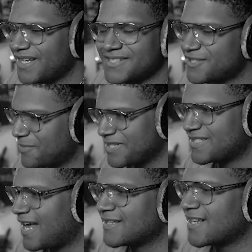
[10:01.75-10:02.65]
it should be its
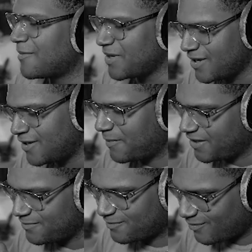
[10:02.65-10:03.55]
last. I
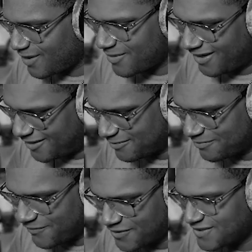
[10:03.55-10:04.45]
mean,
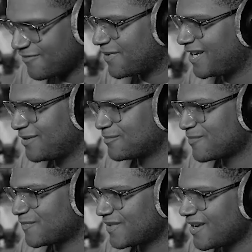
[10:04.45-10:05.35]
first of many.
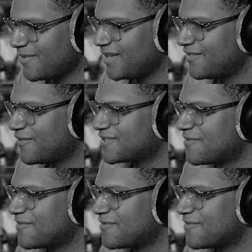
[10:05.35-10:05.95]
I mean, first of